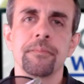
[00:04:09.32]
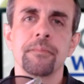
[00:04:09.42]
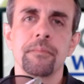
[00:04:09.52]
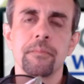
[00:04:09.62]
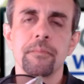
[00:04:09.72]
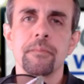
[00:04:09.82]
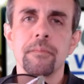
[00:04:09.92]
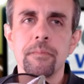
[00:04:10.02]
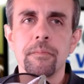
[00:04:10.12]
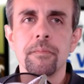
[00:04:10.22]

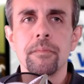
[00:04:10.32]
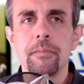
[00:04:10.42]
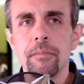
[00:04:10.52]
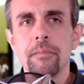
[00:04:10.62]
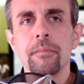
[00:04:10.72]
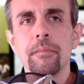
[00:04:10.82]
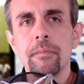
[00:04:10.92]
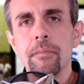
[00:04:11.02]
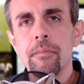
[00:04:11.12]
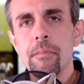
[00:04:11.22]

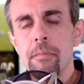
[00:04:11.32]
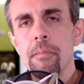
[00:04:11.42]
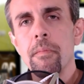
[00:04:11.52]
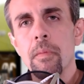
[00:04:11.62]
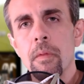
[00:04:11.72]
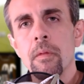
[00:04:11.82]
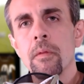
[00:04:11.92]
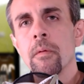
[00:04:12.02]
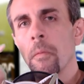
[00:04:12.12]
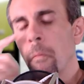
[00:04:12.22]

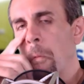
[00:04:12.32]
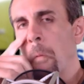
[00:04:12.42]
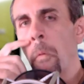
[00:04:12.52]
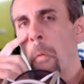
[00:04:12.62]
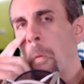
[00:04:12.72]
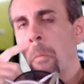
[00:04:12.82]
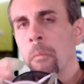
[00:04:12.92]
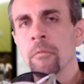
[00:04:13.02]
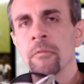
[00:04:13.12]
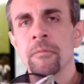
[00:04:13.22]

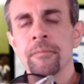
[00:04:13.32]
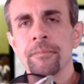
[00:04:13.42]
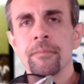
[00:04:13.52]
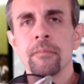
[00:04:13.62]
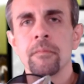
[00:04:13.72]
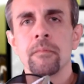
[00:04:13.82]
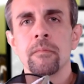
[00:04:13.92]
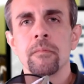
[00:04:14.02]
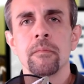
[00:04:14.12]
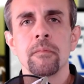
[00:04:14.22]

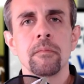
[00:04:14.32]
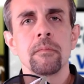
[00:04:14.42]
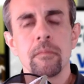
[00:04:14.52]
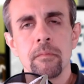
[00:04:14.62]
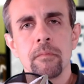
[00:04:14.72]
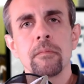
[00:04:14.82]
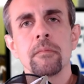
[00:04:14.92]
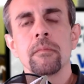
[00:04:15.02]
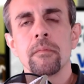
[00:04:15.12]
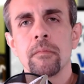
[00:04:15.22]

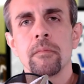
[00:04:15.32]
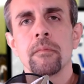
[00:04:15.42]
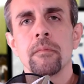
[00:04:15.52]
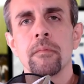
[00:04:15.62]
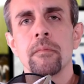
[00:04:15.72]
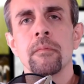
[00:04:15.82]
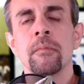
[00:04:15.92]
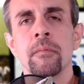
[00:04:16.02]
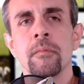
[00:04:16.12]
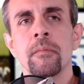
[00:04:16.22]

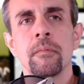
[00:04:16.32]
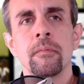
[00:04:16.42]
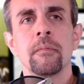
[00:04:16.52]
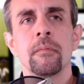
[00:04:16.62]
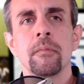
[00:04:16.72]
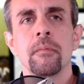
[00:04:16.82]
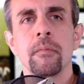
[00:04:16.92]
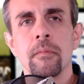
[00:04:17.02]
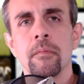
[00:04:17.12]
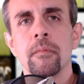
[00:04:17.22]

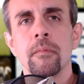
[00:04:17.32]
No words are spoken by the person on screen.